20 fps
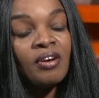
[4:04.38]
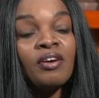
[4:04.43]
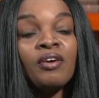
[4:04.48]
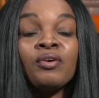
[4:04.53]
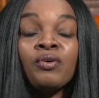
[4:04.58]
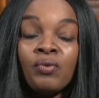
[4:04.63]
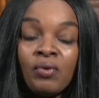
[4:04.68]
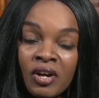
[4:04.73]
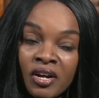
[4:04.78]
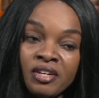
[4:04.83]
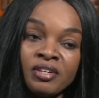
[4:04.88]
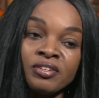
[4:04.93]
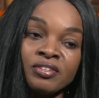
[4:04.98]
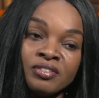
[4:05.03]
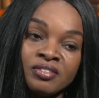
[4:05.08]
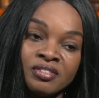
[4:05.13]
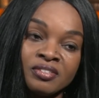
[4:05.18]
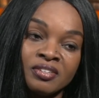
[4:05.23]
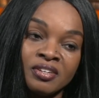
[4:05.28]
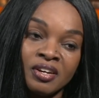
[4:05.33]

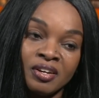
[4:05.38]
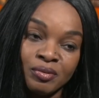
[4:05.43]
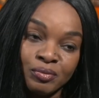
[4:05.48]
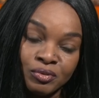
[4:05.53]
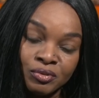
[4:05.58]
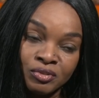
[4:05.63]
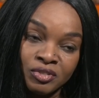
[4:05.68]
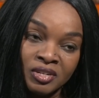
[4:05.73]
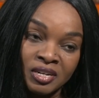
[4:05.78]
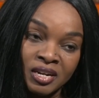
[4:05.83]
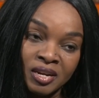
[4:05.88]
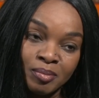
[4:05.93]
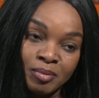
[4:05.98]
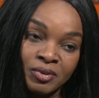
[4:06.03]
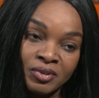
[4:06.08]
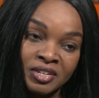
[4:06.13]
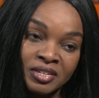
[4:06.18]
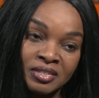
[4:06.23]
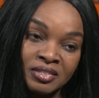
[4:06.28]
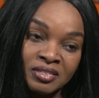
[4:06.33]
Acquired? Oh, yes. Could you
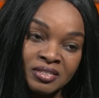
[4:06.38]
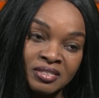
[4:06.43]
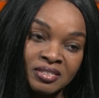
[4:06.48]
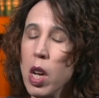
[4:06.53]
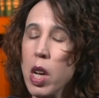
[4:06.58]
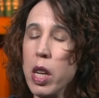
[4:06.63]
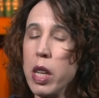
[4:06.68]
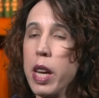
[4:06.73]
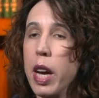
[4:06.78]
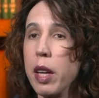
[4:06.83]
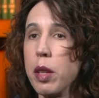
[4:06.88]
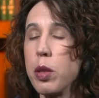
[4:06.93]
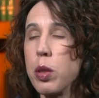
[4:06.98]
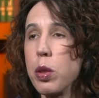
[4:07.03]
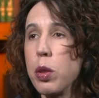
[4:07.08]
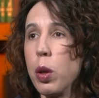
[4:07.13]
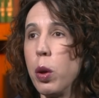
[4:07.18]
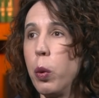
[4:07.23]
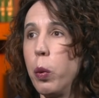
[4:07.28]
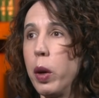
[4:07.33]
elaborate?
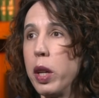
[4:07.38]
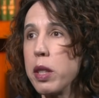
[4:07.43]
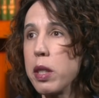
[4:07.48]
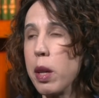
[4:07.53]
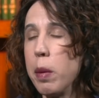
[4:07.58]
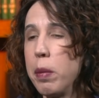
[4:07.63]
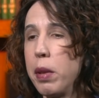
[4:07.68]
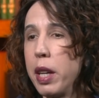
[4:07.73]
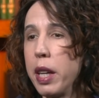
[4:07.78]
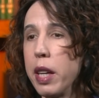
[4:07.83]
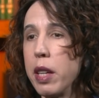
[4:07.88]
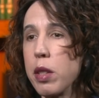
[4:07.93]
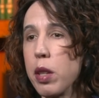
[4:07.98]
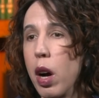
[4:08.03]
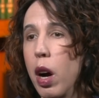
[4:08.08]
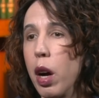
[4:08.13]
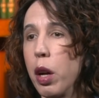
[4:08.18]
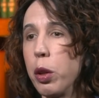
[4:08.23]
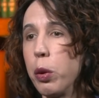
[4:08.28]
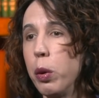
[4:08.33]
Yes. So when something is
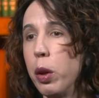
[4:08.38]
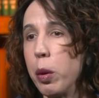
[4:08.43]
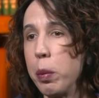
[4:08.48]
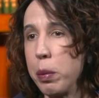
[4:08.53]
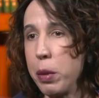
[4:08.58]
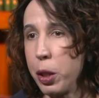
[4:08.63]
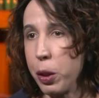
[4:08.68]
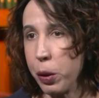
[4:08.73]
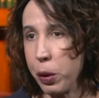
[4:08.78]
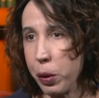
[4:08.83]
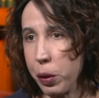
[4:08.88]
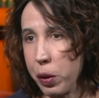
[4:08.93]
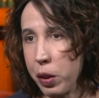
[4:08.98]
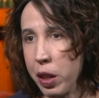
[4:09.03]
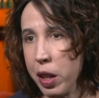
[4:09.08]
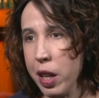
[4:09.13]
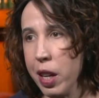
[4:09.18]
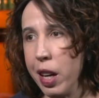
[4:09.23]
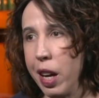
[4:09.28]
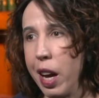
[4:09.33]

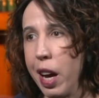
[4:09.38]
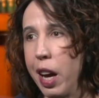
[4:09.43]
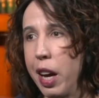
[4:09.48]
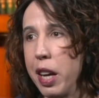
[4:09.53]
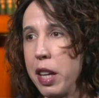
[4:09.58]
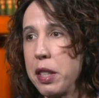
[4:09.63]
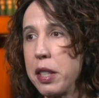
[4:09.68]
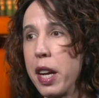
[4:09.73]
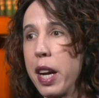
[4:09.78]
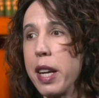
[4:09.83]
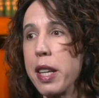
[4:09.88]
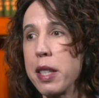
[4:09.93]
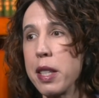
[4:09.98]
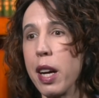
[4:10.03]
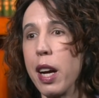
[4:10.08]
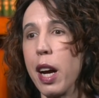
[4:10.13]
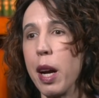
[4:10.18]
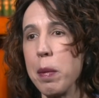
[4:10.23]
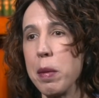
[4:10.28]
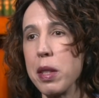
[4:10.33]
autoimmune, yeah. uh, it takes
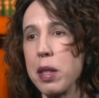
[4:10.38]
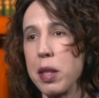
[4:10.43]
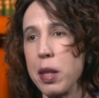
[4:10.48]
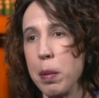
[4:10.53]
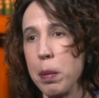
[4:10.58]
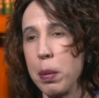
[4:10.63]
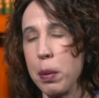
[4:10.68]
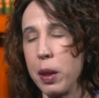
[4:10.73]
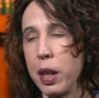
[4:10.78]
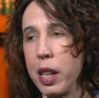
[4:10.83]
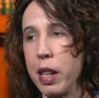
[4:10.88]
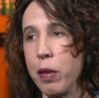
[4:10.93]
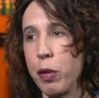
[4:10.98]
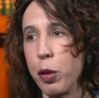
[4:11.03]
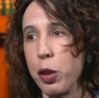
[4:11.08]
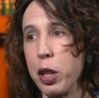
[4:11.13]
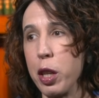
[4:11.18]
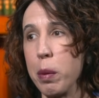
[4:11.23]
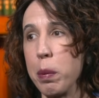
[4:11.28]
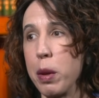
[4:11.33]
time to simply
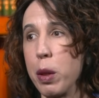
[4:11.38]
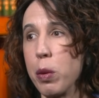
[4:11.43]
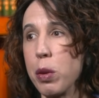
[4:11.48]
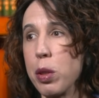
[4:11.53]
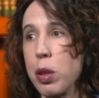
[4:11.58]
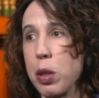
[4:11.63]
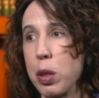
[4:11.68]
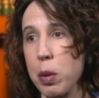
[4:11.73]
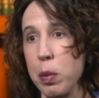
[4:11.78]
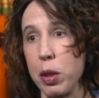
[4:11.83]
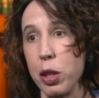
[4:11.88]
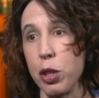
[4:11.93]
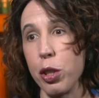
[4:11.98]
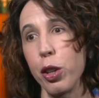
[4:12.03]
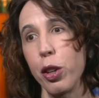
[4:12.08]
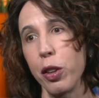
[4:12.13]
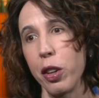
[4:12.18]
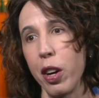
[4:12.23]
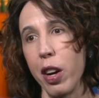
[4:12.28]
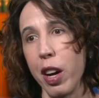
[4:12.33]
for the immune system to
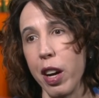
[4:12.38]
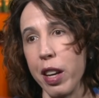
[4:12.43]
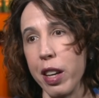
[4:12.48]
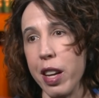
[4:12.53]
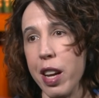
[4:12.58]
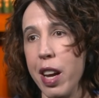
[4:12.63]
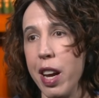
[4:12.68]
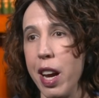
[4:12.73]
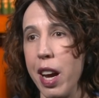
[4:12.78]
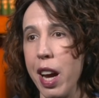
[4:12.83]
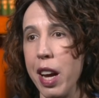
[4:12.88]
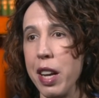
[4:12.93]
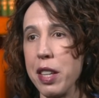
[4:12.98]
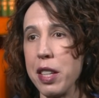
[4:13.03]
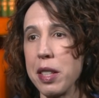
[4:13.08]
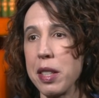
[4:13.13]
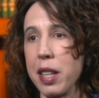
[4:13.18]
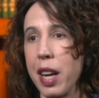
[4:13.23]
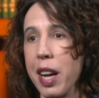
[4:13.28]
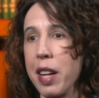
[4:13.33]
turn on okay. and
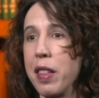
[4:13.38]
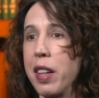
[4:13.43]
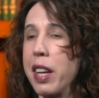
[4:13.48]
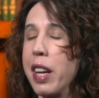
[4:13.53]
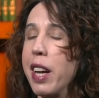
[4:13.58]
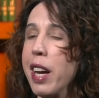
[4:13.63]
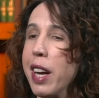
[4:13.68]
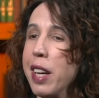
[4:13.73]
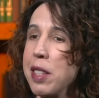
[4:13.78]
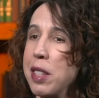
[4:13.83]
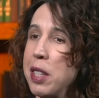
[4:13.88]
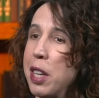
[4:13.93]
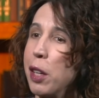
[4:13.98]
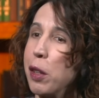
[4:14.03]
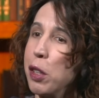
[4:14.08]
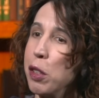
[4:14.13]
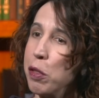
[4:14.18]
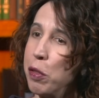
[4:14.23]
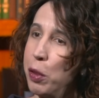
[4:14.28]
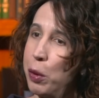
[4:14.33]
decide that it has an
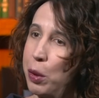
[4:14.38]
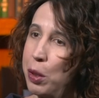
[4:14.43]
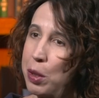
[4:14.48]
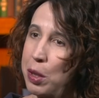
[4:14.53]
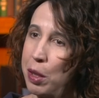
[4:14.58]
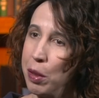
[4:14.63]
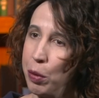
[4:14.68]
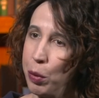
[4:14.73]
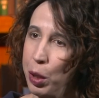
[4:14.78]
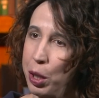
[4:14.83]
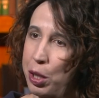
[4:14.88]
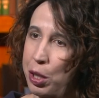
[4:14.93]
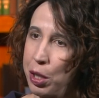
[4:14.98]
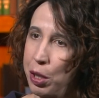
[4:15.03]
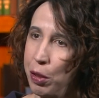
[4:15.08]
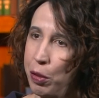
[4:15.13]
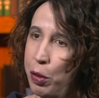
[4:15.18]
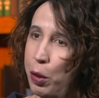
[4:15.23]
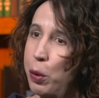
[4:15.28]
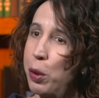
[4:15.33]
area of focus of which
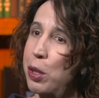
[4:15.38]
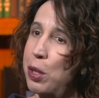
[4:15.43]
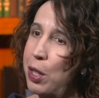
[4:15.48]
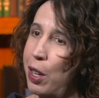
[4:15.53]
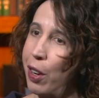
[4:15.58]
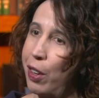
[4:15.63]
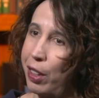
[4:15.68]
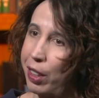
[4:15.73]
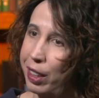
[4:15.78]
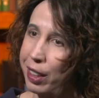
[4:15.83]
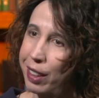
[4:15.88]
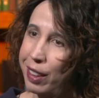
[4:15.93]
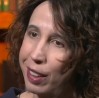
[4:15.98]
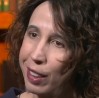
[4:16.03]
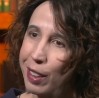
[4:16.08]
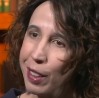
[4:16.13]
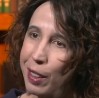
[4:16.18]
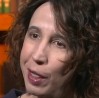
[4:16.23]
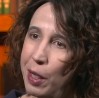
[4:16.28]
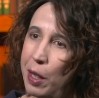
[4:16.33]
to focus on.
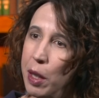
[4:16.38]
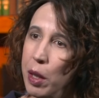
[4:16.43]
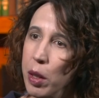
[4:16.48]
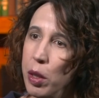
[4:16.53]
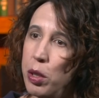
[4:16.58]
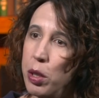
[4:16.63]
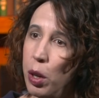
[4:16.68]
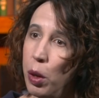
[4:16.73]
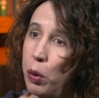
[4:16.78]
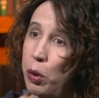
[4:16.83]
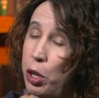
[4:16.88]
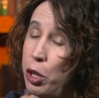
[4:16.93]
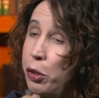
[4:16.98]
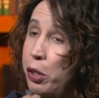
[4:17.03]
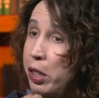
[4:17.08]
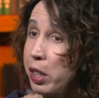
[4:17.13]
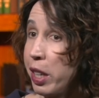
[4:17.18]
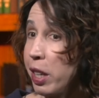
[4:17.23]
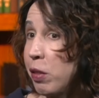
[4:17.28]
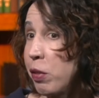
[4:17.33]
Okay. So, so you
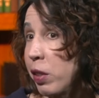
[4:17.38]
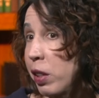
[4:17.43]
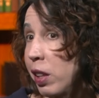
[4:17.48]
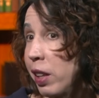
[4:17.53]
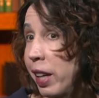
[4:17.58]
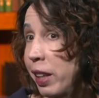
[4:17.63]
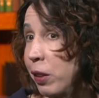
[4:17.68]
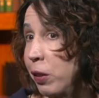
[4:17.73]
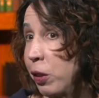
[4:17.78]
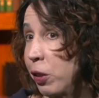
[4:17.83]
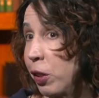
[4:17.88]
can get vitiligo